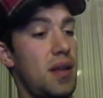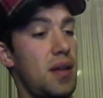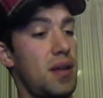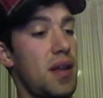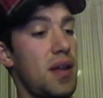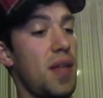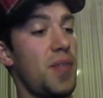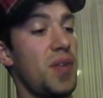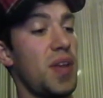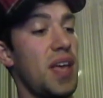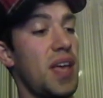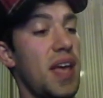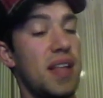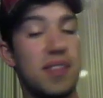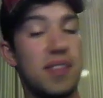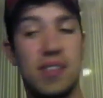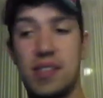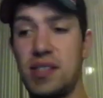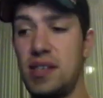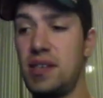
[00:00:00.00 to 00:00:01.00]
Nothing
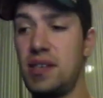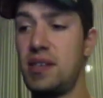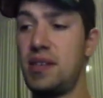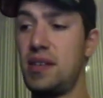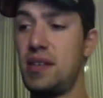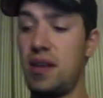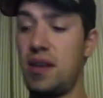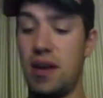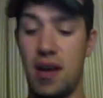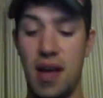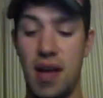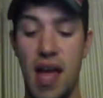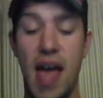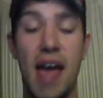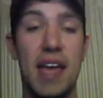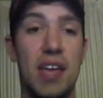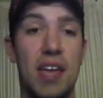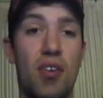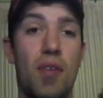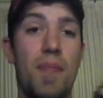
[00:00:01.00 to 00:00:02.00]
against
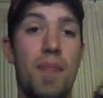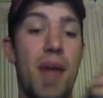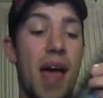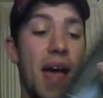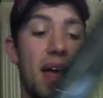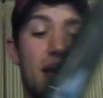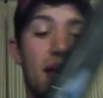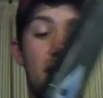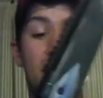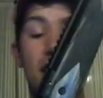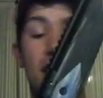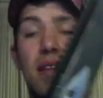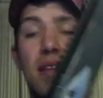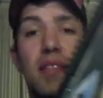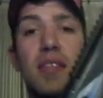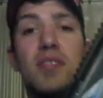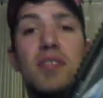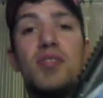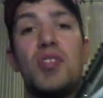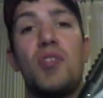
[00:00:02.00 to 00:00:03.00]
Accurate Mag.
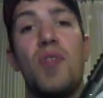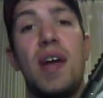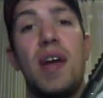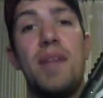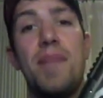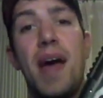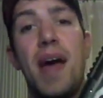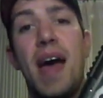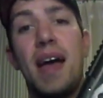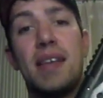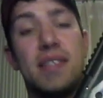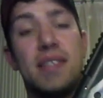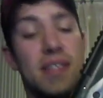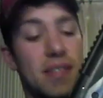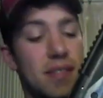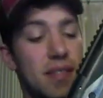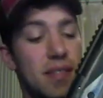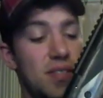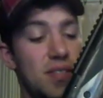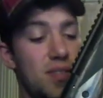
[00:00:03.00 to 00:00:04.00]
These are great mags.
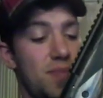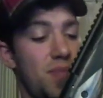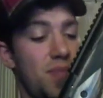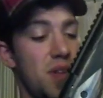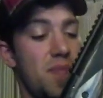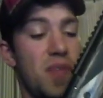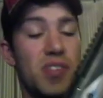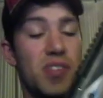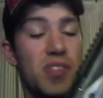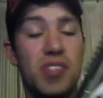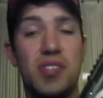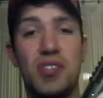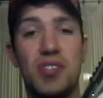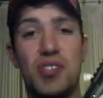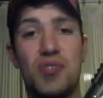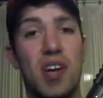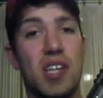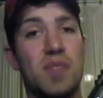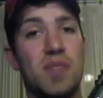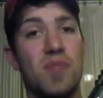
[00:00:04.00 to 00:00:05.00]
These are pretty much
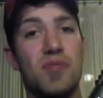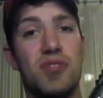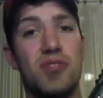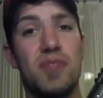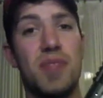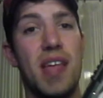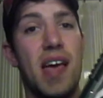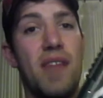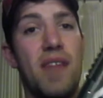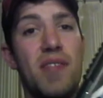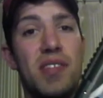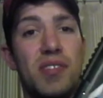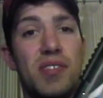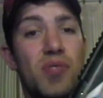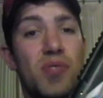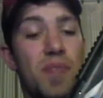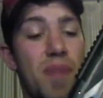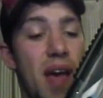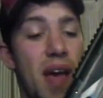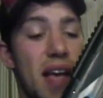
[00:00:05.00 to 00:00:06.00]
indestructible. Some of the heaviest
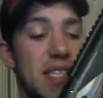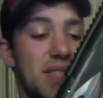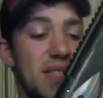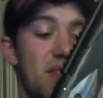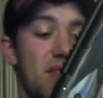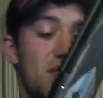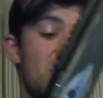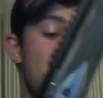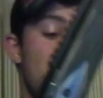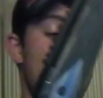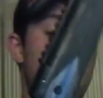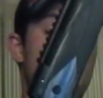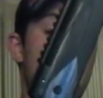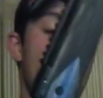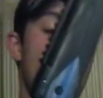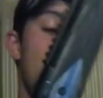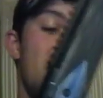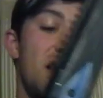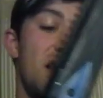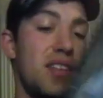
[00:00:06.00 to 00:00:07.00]
duty mags I've ever seen.
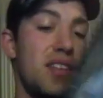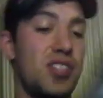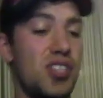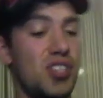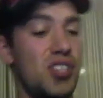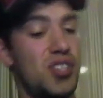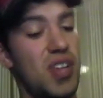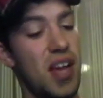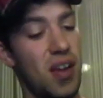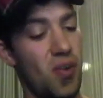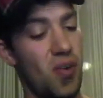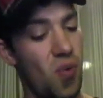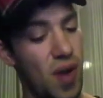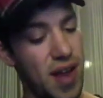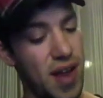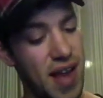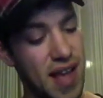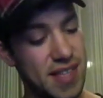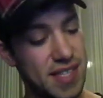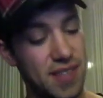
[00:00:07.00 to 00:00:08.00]
Just not
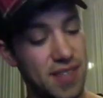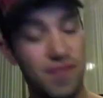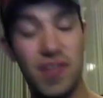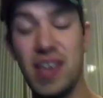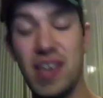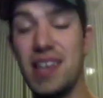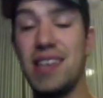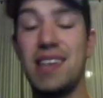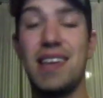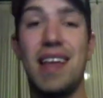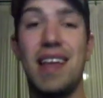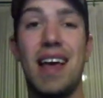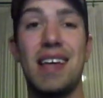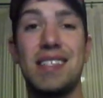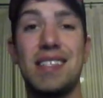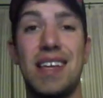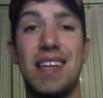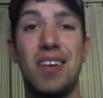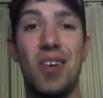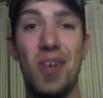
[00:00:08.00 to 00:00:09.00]
quite as convenient as
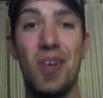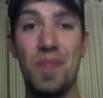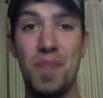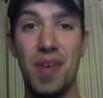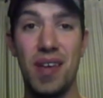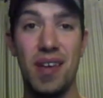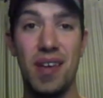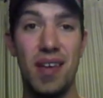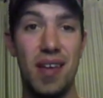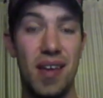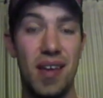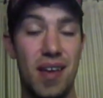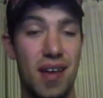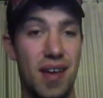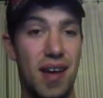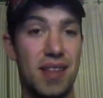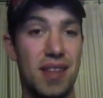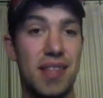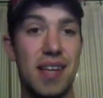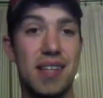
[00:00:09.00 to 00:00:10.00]
they could be.
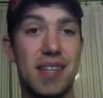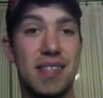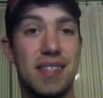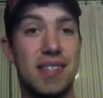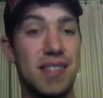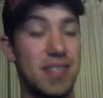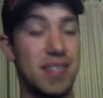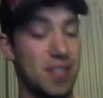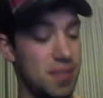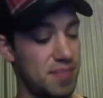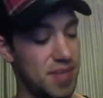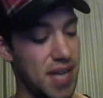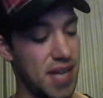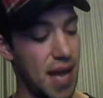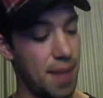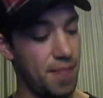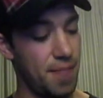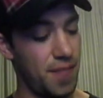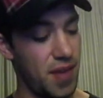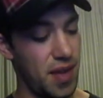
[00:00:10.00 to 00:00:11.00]
I'd like to see some
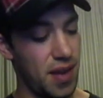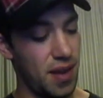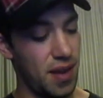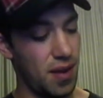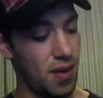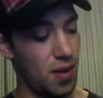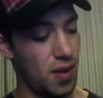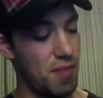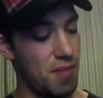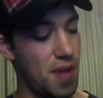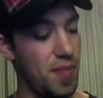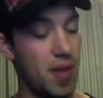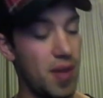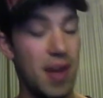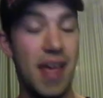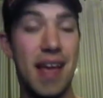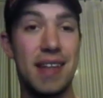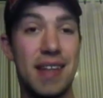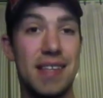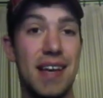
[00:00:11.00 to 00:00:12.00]
top feeding or maybe an
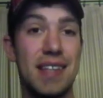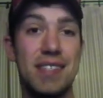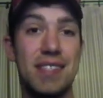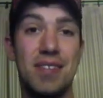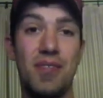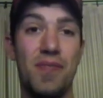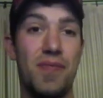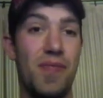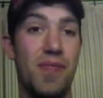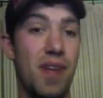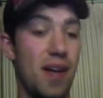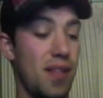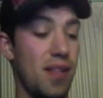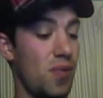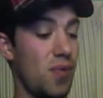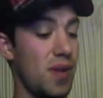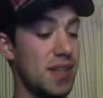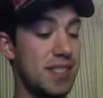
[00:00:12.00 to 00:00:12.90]
anti-tilt follower.